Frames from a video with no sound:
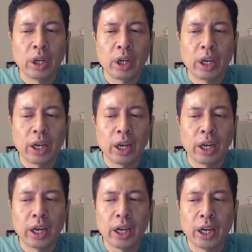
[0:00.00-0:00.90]

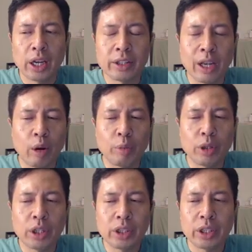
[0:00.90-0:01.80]
and a
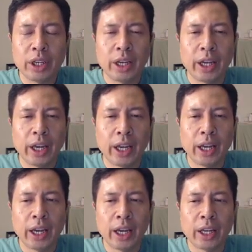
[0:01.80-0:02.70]
sourpuss
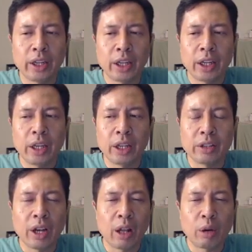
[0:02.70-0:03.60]
and
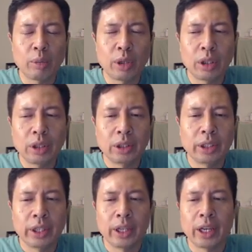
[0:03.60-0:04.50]
intolerable
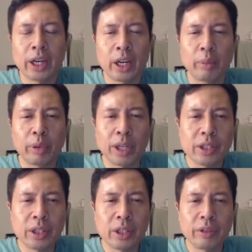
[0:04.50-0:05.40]
and
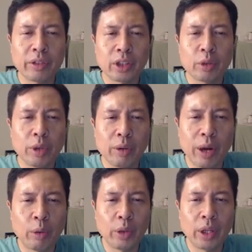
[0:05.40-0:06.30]
unpleasant and difficult to be
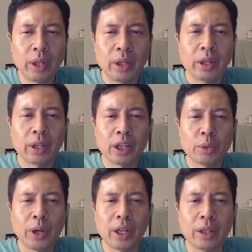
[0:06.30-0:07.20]
around with, guess
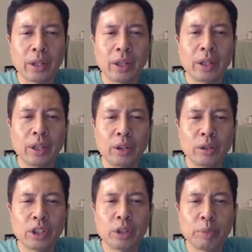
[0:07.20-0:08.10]
what? You
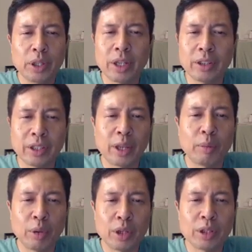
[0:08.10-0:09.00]
just be the same
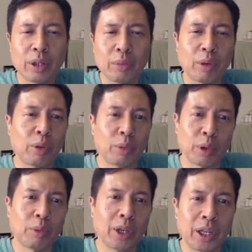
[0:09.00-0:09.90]
person but with more
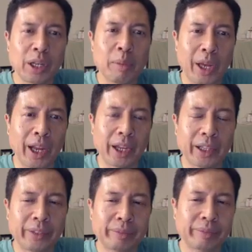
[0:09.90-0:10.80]
money in the bank.
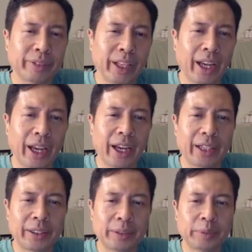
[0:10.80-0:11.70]
Yeah.
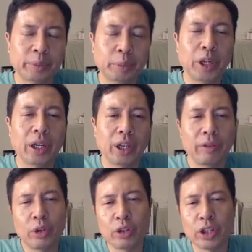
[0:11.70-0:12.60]
But if
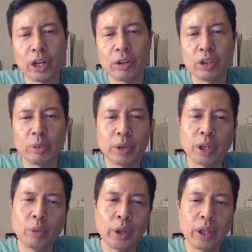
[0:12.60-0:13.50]
you're generous to begin
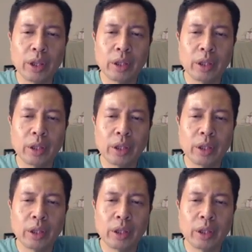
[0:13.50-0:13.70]
with,